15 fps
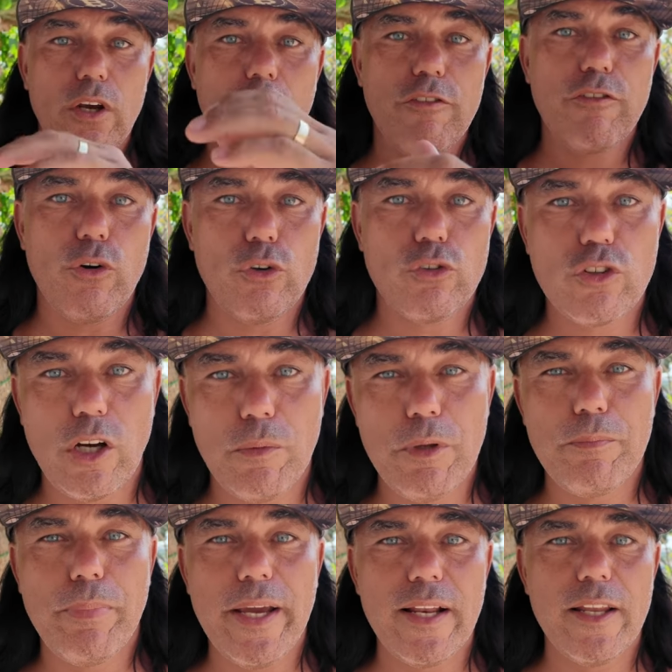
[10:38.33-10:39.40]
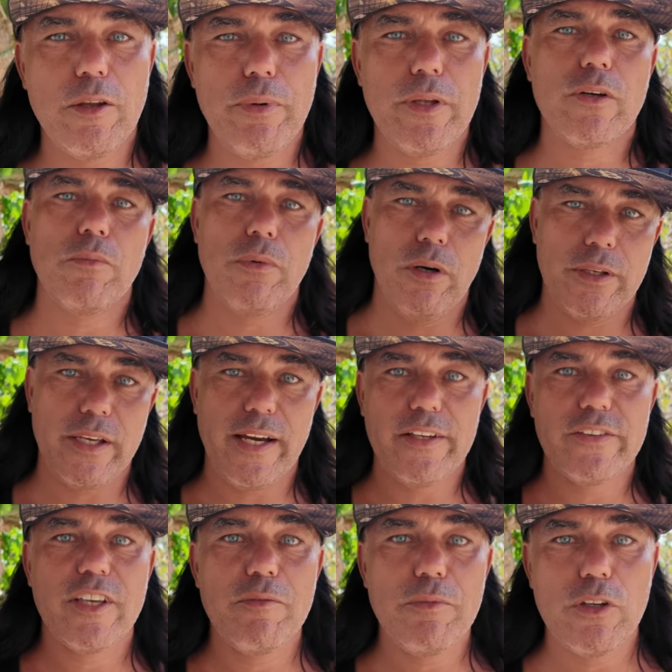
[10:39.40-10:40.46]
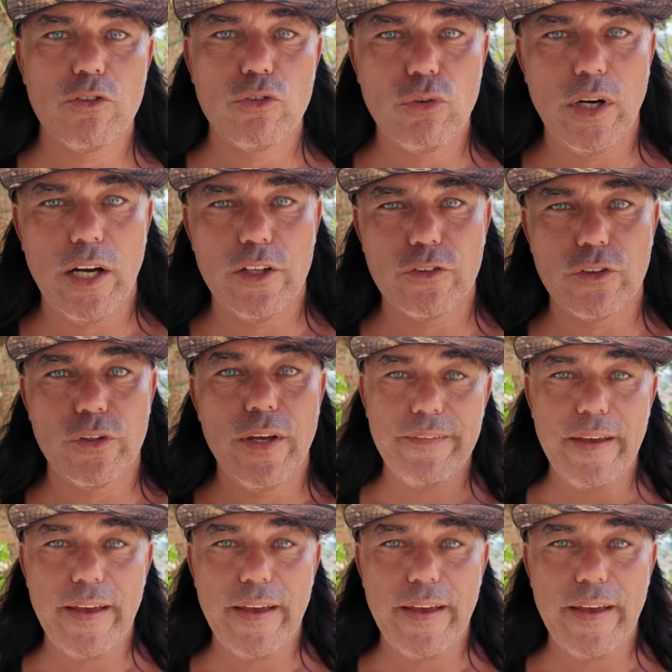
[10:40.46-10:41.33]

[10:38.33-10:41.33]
of course, comment back a little bit, come on guys, give me a true answer.